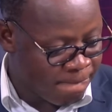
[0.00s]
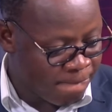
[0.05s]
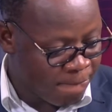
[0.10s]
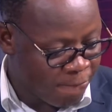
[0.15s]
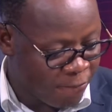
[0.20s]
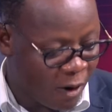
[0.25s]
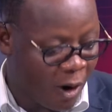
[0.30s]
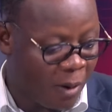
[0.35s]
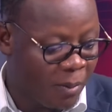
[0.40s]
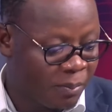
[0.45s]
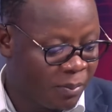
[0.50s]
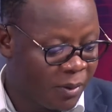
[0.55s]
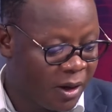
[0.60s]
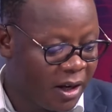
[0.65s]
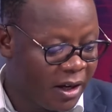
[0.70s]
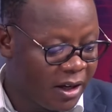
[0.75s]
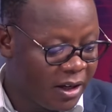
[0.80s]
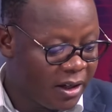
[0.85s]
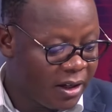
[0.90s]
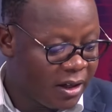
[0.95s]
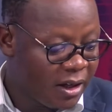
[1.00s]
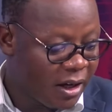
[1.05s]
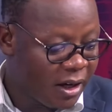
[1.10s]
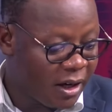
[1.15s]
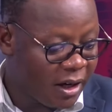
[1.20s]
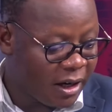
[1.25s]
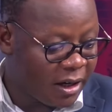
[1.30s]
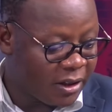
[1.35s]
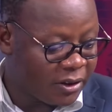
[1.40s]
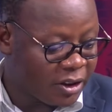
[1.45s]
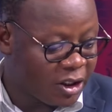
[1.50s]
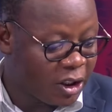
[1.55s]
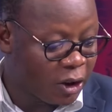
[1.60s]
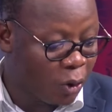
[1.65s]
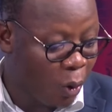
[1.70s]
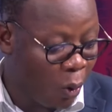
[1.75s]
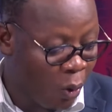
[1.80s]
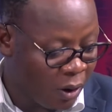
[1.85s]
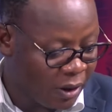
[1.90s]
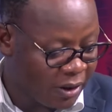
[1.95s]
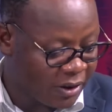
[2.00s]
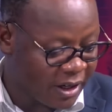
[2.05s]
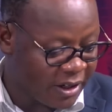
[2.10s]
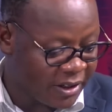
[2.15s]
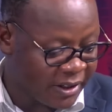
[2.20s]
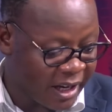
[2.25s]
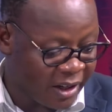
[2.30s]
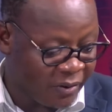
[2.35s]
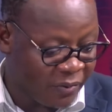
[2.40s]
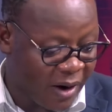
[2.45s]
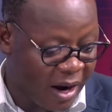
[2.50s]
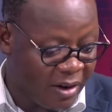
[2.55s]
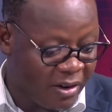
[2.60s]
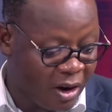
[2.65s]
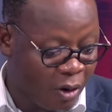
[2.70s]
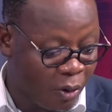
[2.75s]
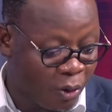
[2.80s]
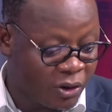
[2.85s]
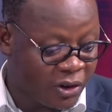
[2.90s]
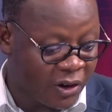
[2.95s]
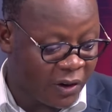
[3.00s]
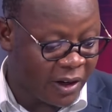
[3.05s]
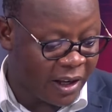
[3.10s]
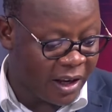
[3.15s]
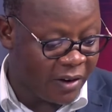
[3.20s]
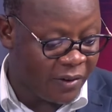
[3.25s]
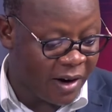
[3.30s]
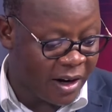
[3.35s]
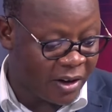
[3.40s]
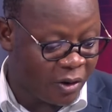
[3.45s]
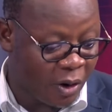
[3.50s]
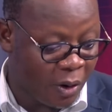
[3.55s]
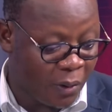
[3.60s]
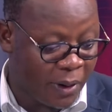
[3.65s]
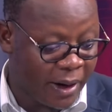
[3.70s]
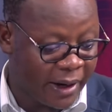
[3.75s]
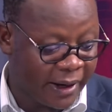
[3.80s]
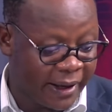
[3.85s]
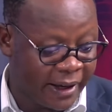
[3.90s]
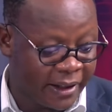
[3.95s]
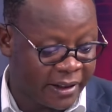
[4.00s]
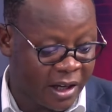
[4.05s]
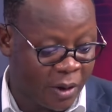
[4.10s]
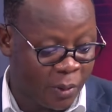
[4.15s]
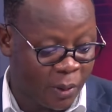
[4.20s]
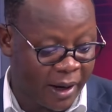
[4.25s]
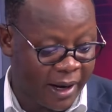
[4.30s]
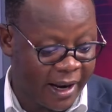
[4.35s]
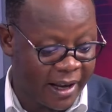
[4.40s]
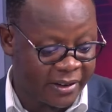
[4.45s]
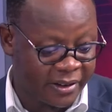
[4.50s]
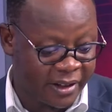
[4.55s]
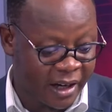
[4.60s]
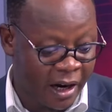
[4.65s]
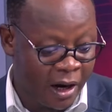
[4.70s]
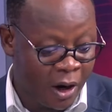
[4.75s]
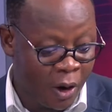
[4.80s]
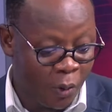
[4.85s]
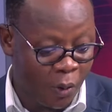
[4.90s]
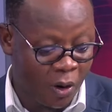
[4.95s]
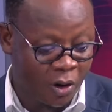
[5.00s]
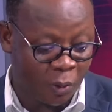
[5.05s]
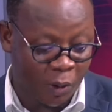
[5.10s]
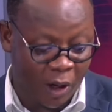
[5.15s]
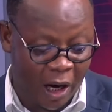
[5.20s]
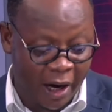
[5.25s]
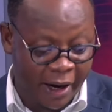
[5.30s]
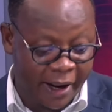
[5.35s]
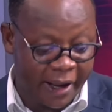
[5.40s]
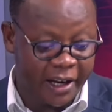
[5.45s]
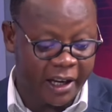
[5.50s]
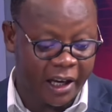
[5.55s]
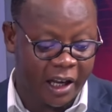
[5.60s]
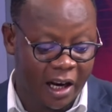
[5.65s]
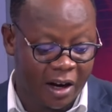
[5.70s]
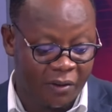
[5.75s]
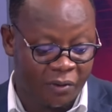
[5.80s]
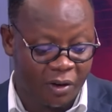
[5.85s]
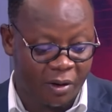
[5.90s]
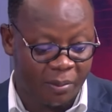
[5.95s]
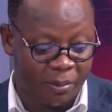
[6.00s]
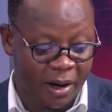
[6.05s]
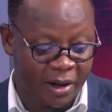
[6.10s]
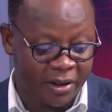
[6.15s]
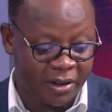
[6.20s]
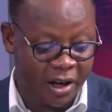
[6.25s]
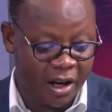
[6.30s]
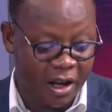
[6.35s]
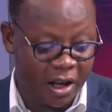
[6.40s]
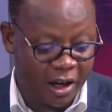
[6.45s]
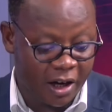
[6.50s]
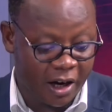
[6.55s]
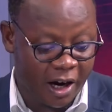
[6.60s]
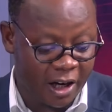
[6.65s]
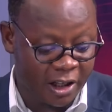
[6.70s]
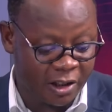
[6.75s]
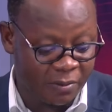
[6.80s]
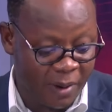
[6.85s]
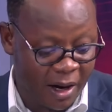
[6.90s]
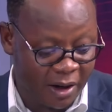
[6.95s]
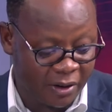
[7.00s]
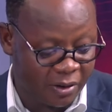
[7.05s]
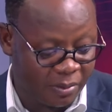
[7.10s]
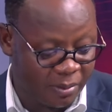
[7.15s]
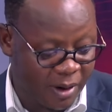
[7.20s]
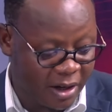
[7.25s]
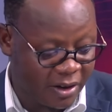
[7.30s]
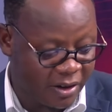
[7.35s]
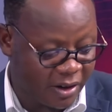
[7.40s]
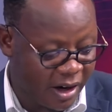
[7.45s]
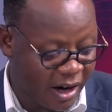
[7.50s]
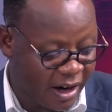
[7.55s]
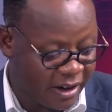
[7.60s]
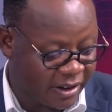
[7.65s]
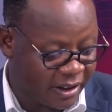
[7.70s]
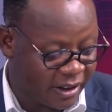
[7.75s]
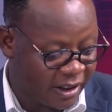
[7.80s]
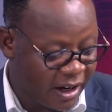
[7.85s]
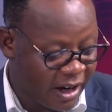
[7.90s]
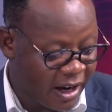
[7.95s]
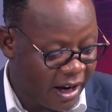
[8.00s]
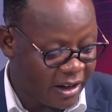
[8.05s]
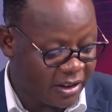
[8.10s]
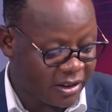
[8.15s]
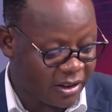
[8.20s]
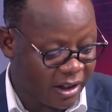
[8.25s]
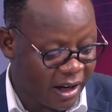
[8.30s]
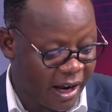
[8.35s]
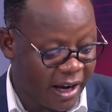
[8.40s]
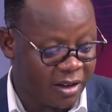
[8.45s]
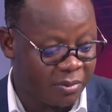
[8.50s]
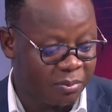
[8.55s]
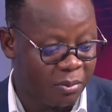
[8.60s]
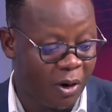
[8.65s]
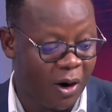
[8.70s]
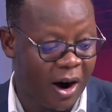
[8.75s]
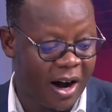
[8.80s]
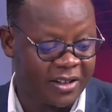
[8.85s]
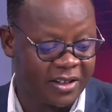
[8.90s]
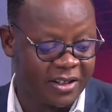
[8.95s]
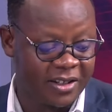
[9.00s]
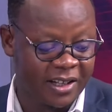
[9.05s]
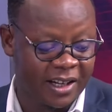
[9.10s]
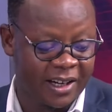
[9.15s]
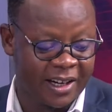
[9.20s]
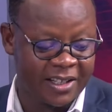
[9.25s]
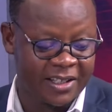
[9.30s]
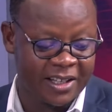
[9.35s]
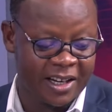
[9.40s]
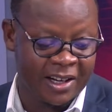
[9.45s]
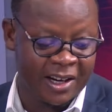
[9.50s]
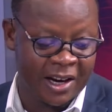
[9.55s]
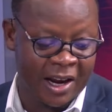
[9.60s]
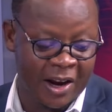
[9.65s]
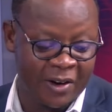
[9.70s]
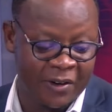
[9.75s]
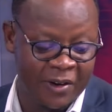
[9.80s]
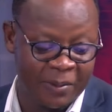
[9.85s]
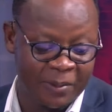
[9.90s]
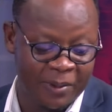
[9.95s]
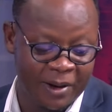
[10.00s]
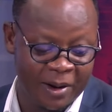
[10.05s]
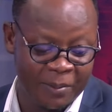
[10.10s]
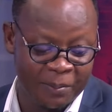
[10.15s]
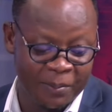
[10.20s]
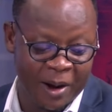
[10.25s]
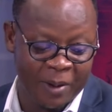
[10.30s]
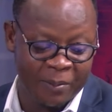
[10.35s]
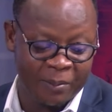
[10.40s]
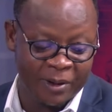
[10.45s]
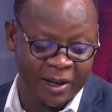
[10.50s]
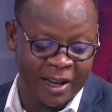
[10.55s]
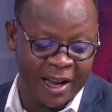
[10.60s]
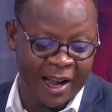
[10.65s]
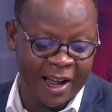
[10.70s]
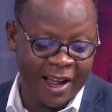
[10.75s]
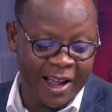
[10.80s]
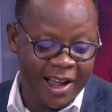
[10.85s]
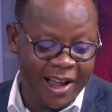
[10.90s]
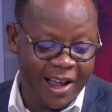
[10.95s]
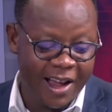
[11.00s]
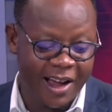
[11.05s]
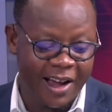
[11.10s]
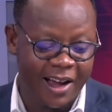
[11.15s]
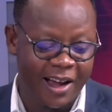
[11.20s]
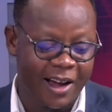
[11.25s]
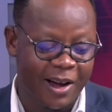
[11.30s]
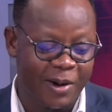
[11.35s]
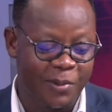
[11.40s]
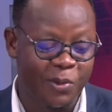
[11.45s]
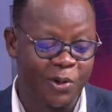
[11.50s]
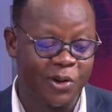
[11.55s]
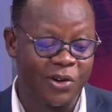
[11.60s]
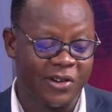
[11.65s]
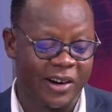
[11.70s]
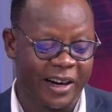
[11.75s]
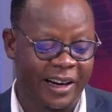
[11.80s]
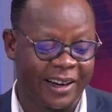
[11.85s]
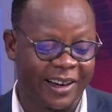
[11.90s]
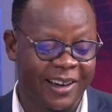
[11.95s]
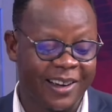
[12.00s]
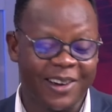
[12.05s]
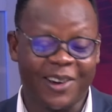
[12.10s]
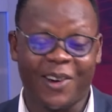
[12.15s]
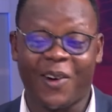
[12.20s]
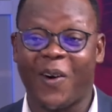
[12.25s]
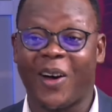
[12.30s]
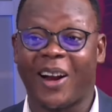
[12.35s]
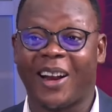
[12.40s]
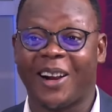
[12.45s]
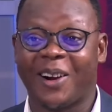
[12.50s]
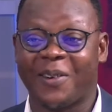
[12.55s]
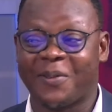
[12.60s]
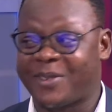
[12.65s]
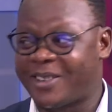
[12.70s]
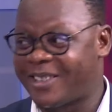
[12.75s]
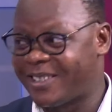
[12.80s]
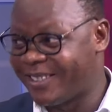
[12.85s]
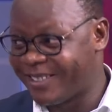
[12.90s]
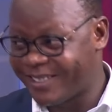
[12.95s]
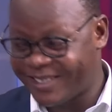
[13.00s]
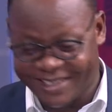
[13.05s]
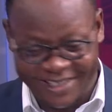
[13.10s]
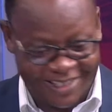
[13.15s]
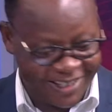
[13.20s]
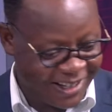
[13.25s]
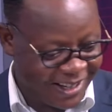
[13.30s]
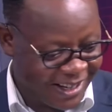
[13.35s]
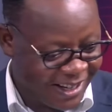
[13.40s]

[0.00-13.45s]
from Chito. He says, 35-year-old Johnny Evans got relegated with Leicester, was without any club for months, comes back to Man United and still has more assists than a certain £100 million player. Hey, Mudryk, God help Chelsea,